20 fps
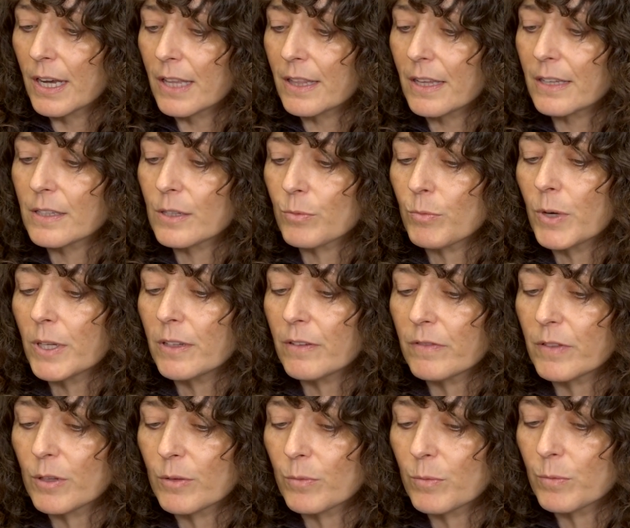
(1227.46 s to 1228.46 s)
And that's one
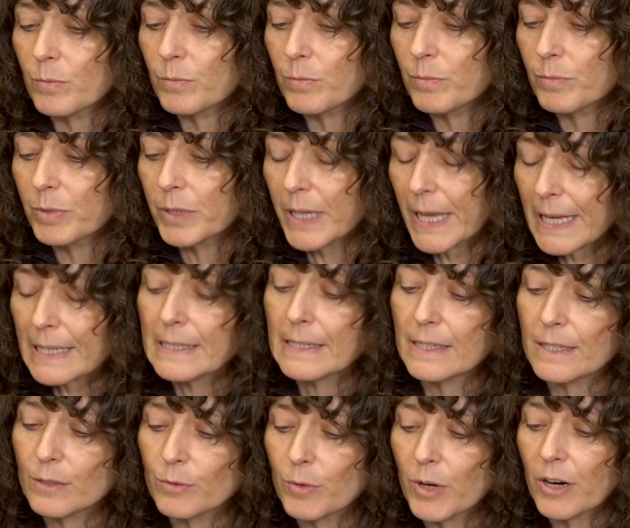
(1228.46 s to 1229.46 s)
of the
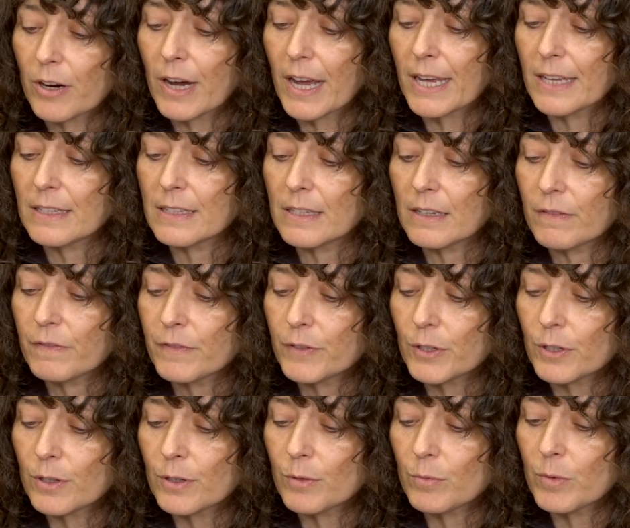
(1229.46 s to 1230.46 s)
places where I
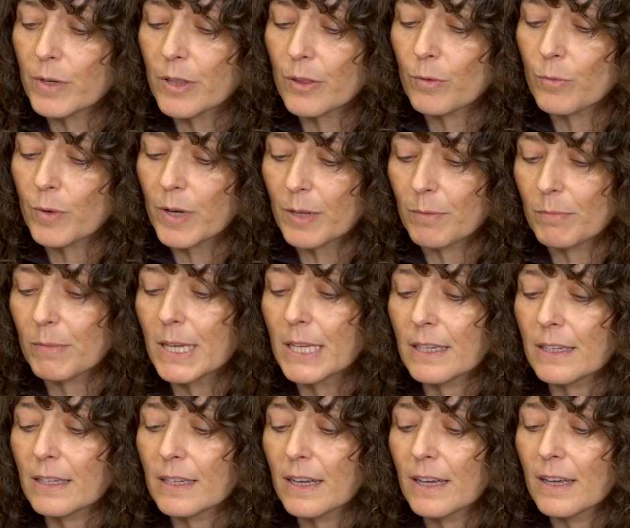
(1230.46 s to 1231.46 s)
differ with
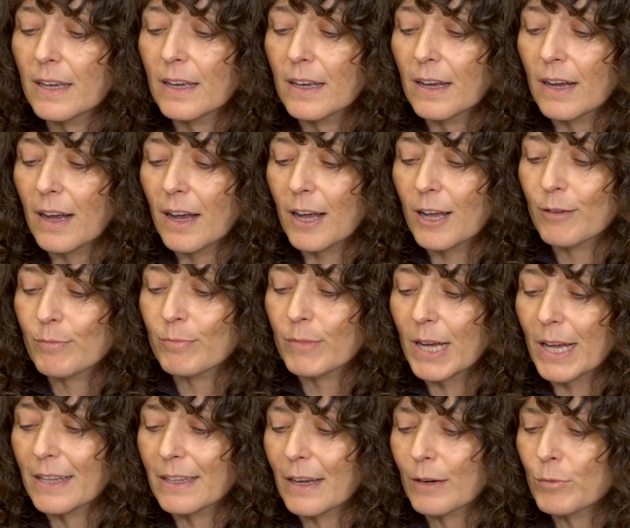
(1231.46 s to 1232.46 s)
Whitman.
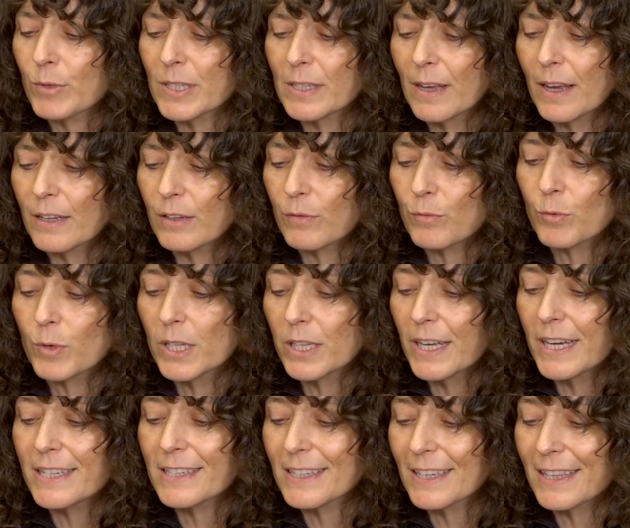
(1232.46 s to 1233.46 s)
And I was kind of
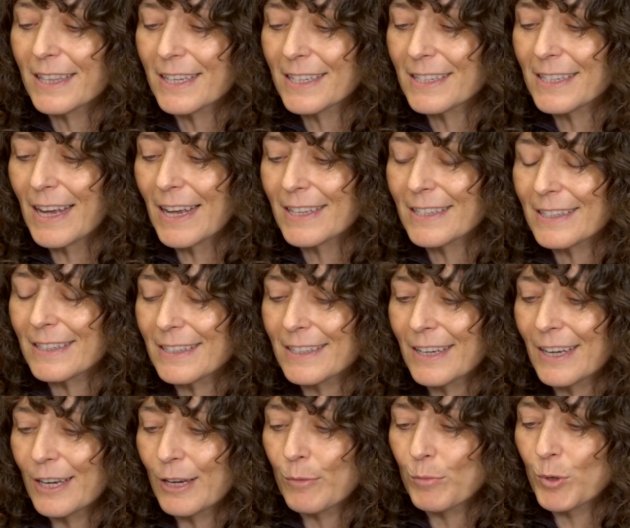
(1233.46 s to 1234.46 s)
realizing this as
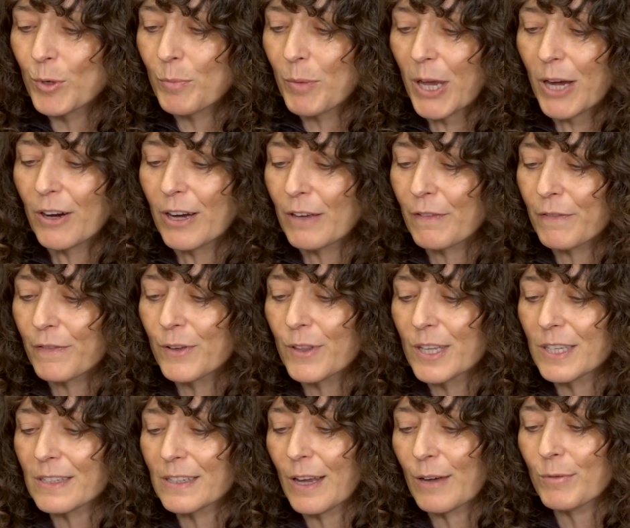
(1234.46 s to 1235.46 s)
preparing for
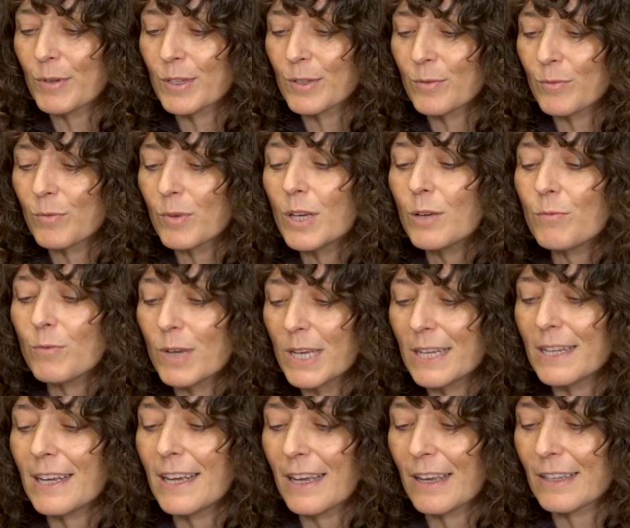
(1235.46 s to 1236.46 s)
this. I was
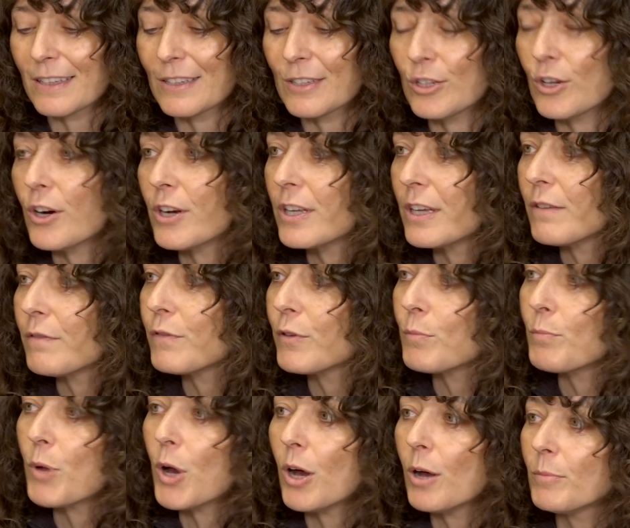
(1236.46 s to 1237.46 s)
rereading, starting
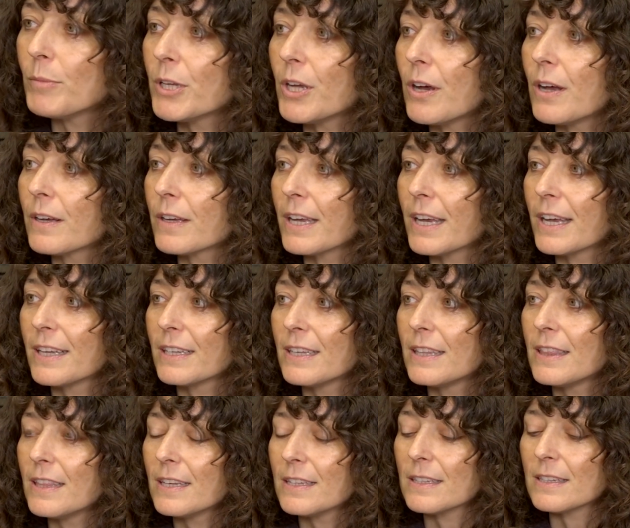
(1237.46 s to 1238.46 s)
from Paumanok. And
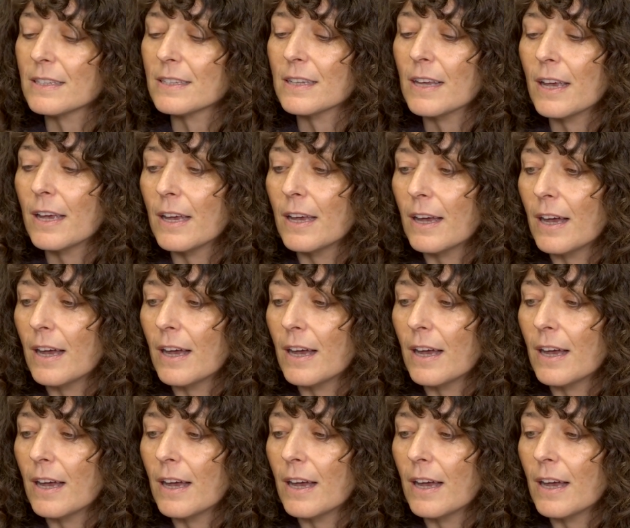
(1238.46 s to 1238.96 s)
in this